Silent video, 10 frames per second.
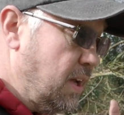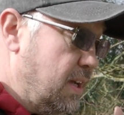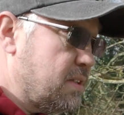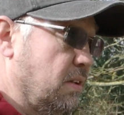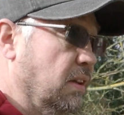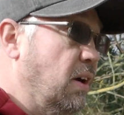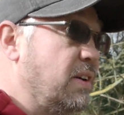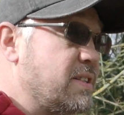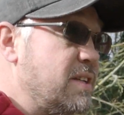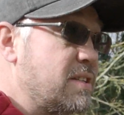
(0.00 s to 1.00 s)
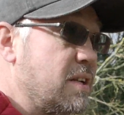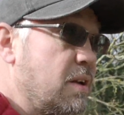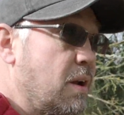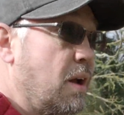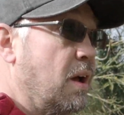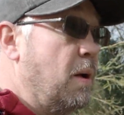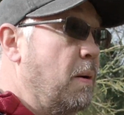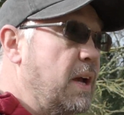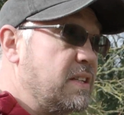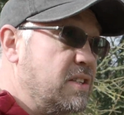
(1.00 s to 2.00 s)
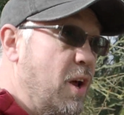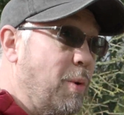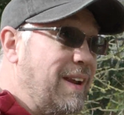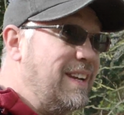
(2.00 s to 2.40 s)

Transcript: It's not the lightest, it's nowhere